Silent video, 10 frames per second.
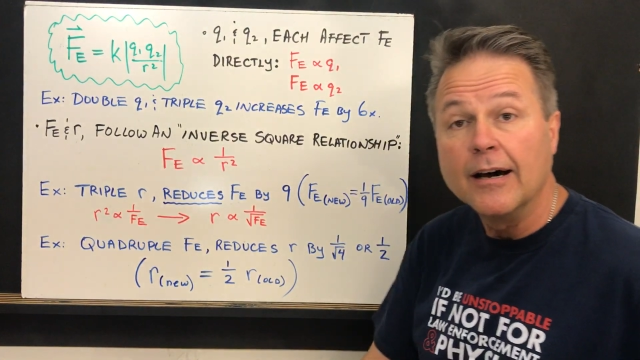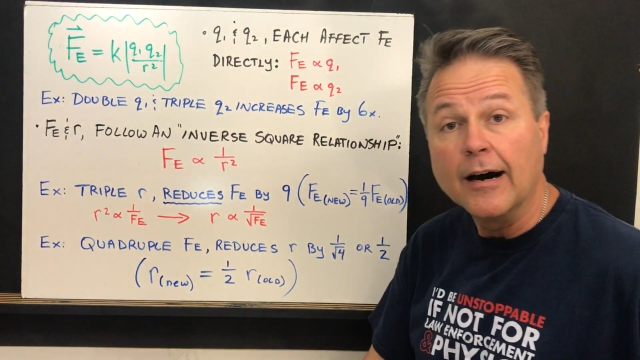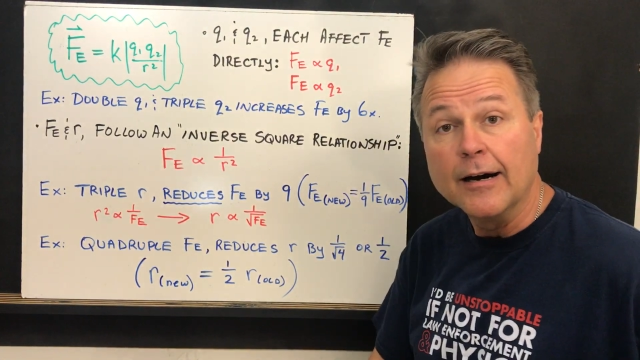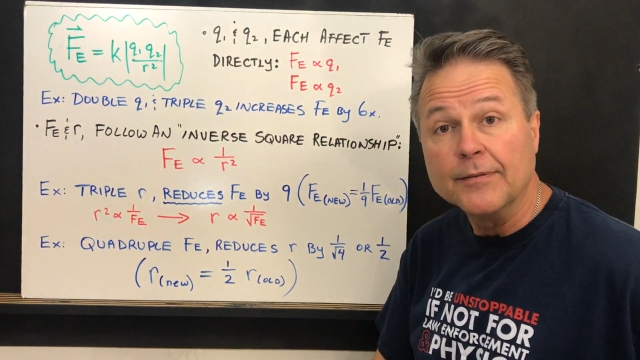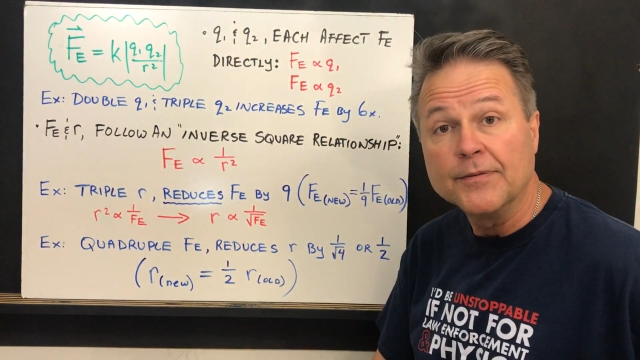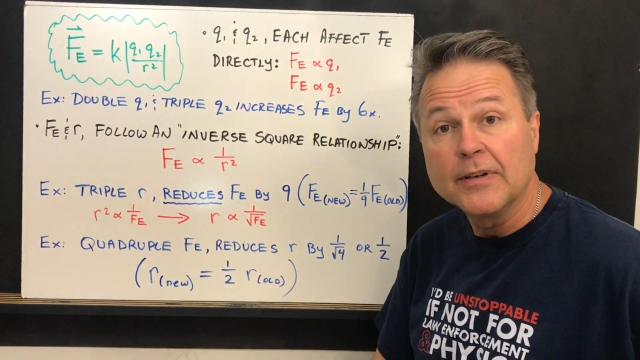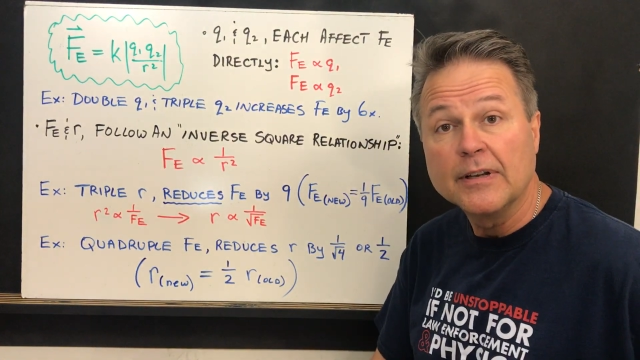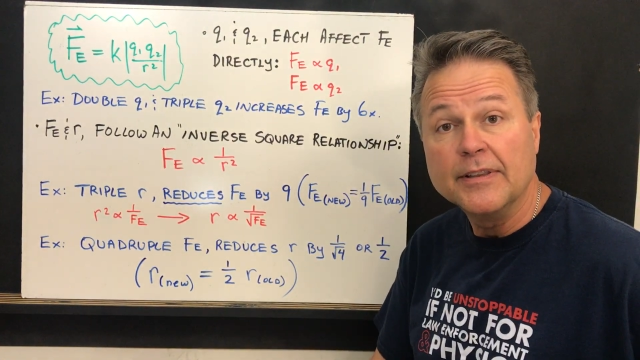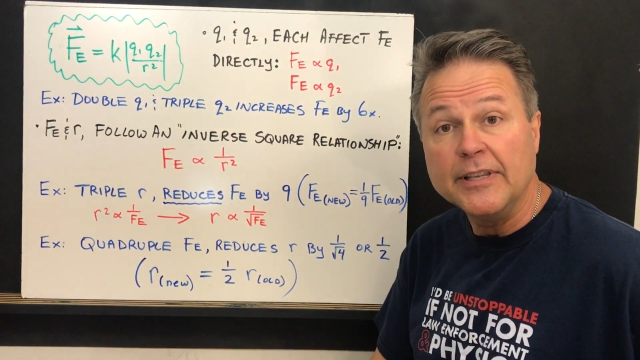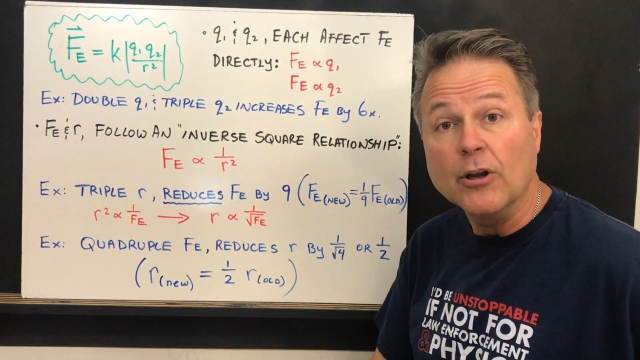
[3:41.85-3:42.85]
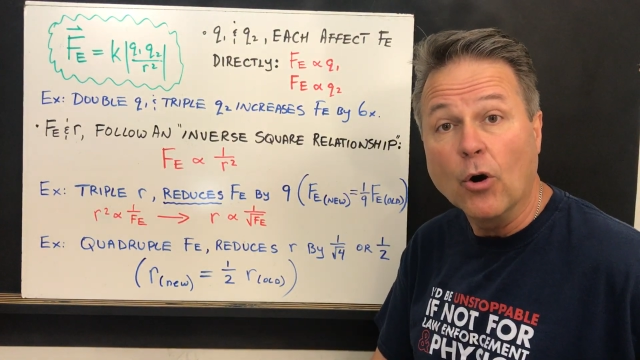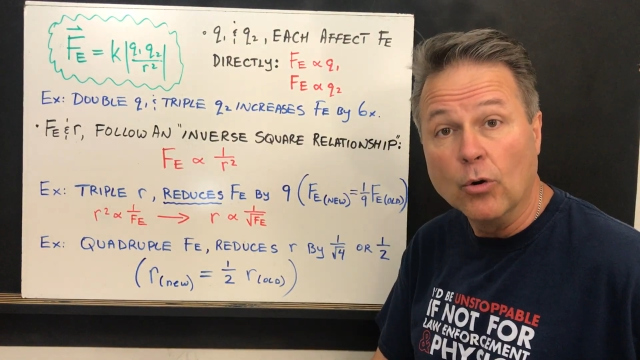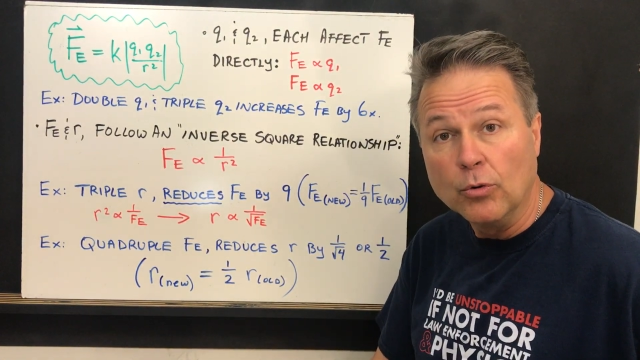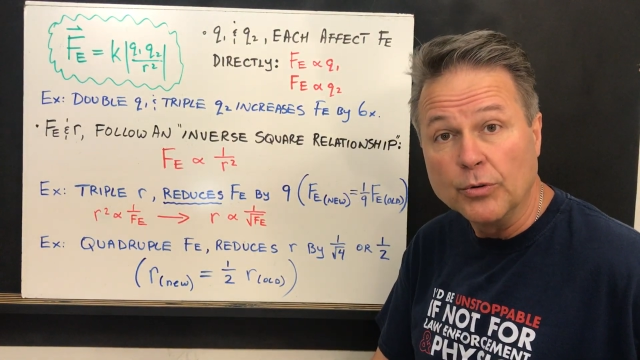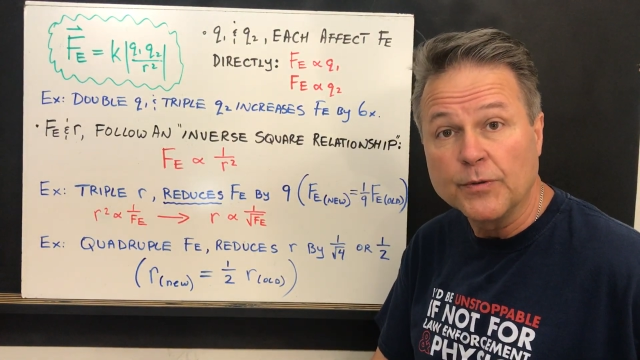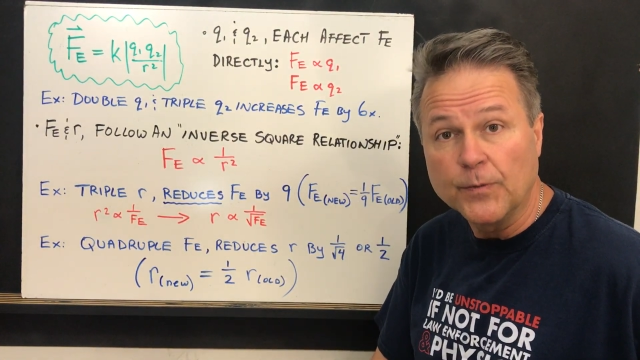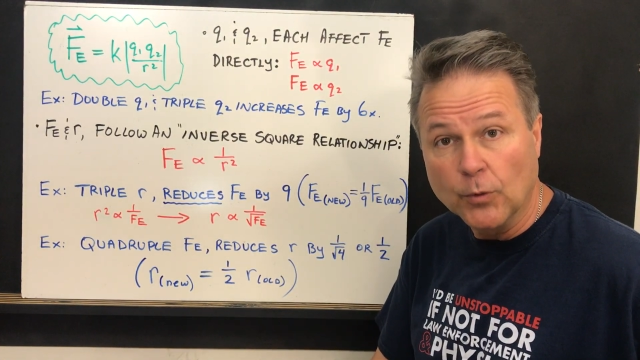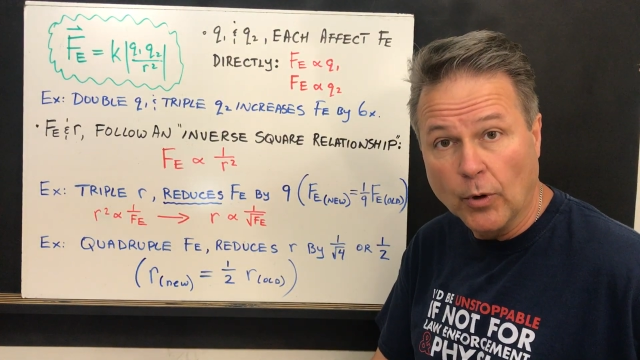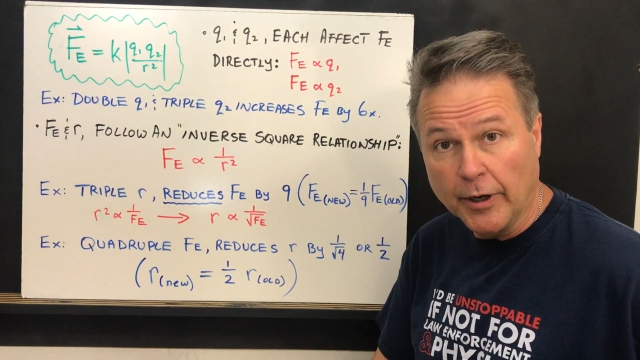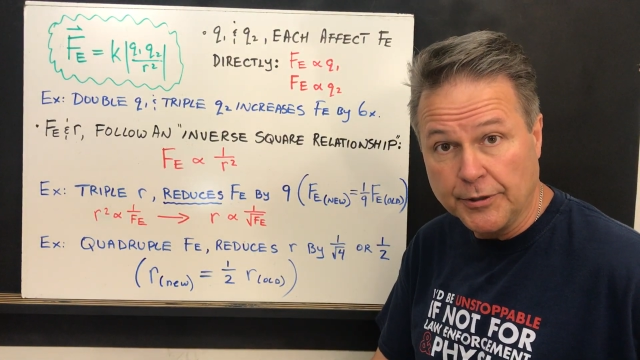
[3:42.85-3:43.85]
of the old
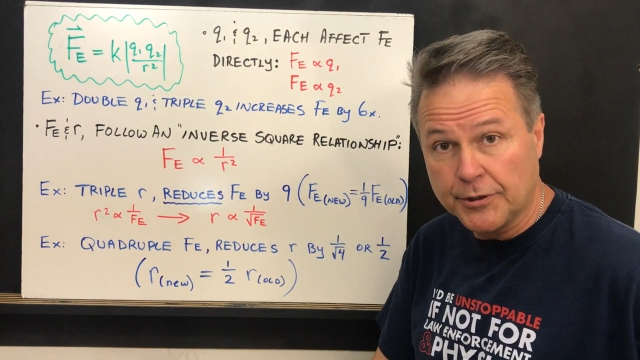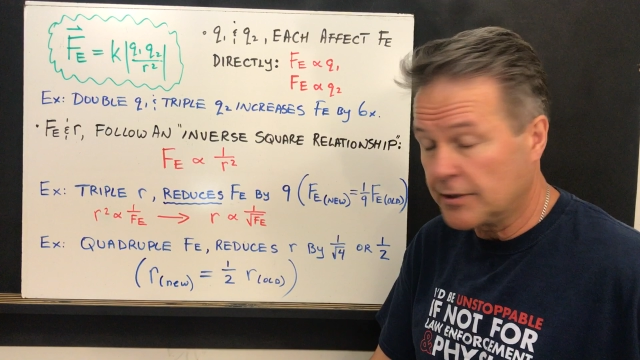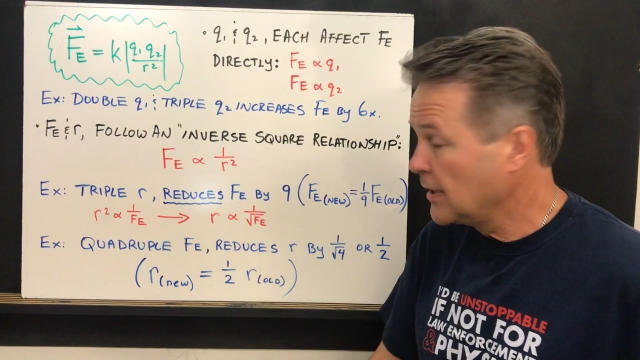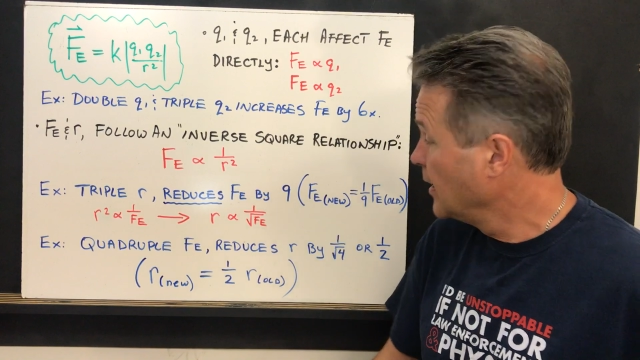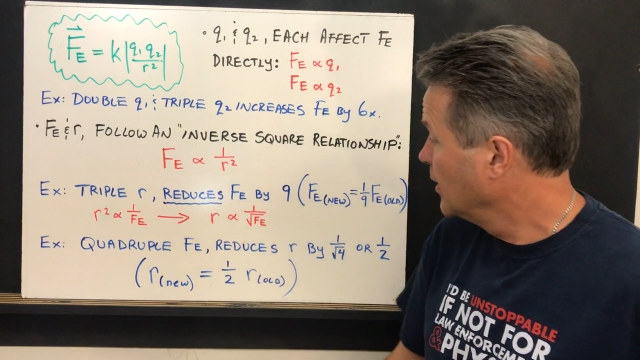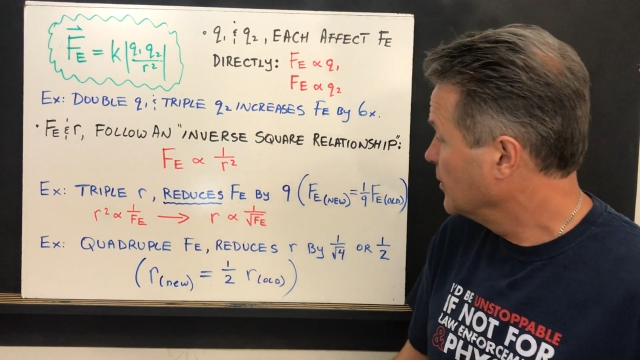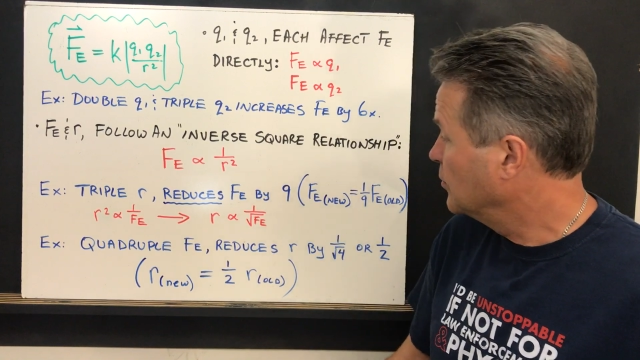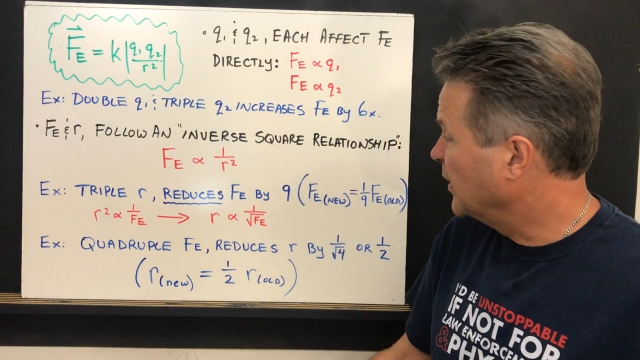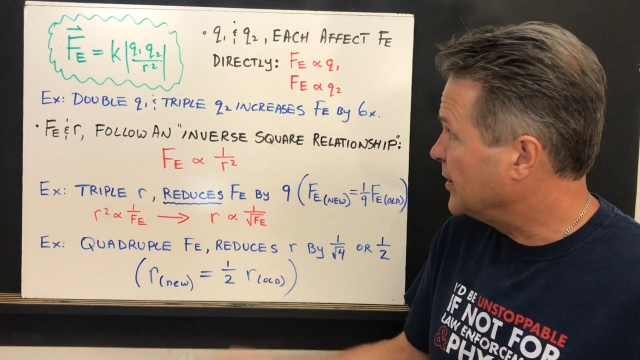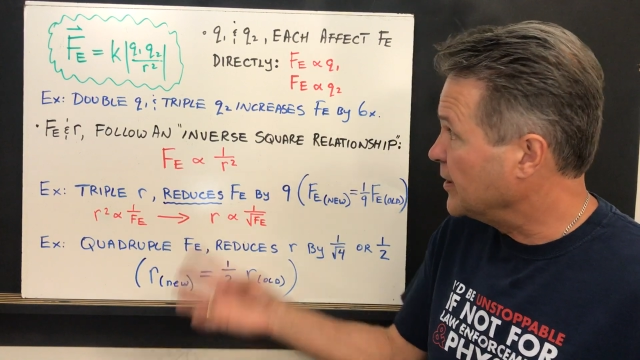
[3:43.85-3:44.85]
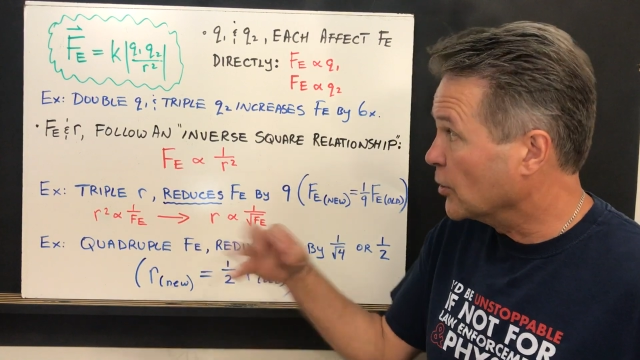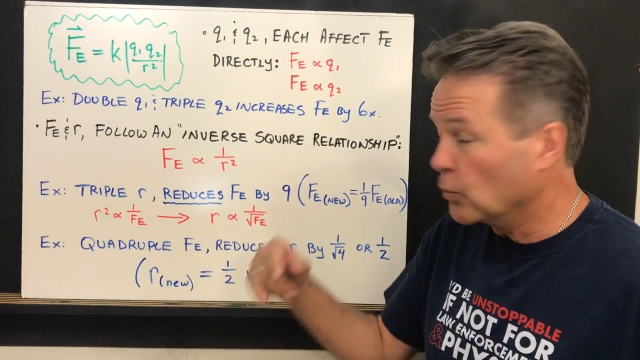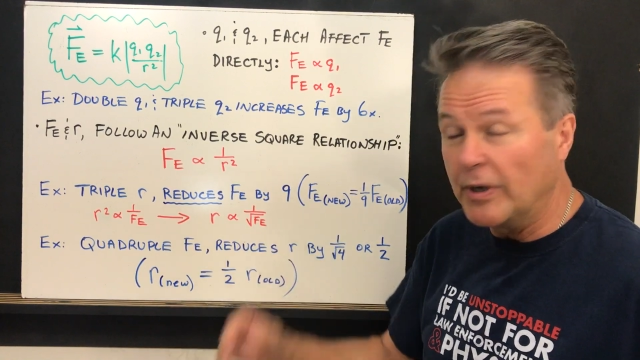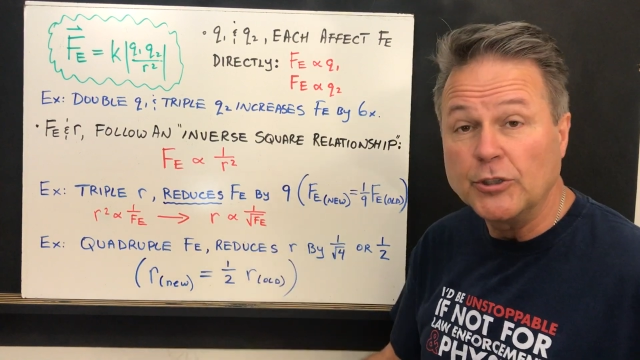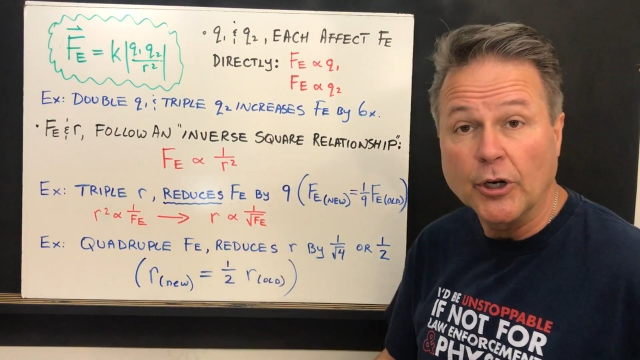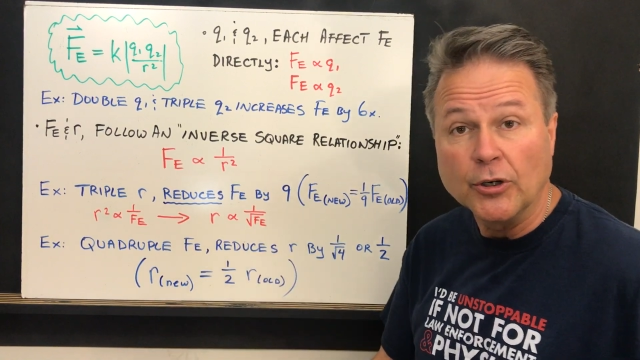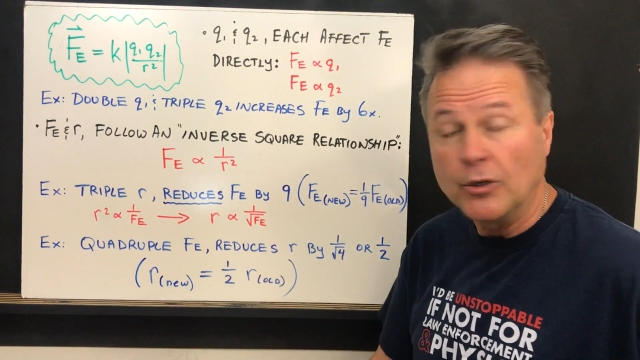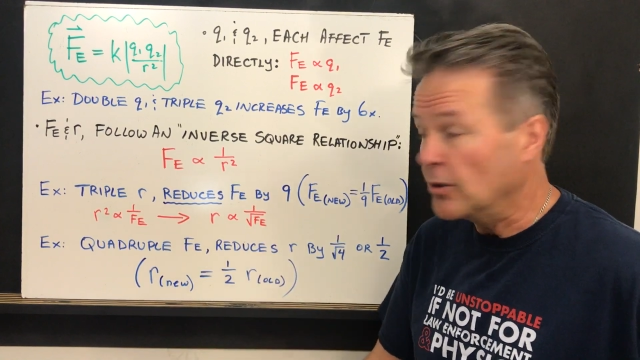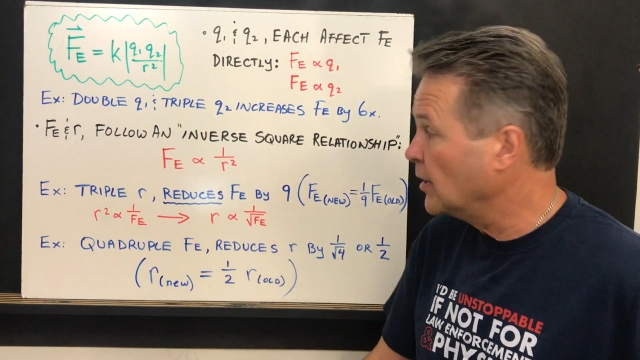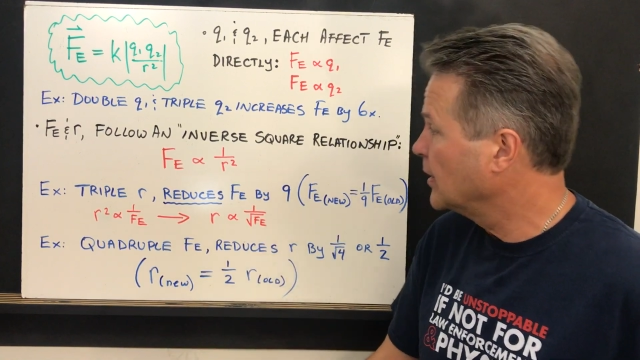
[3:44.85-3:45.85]
force with the
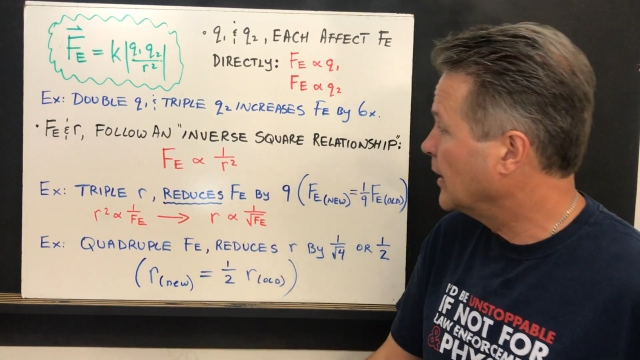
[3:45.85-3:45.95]
original